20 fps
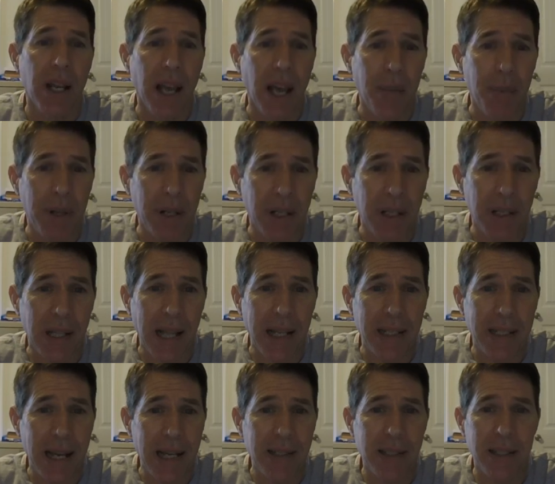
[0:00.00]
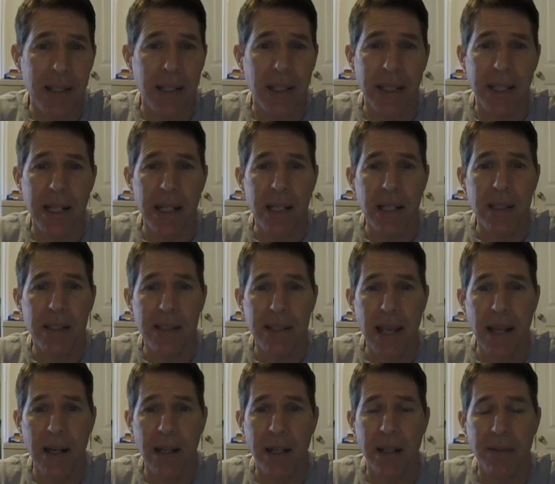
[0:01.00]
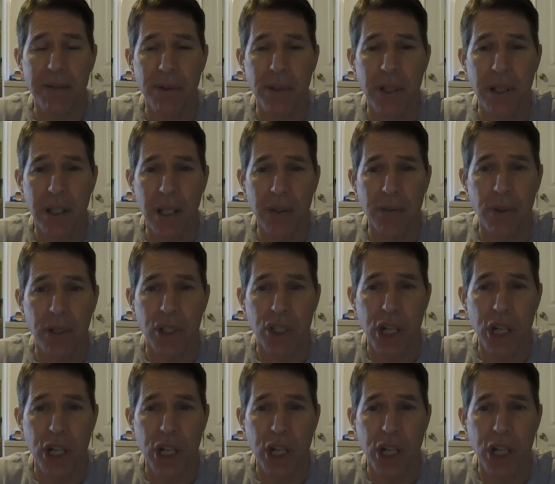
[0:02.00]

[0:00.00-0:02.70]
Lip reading: have been clandestinely settling for delivery.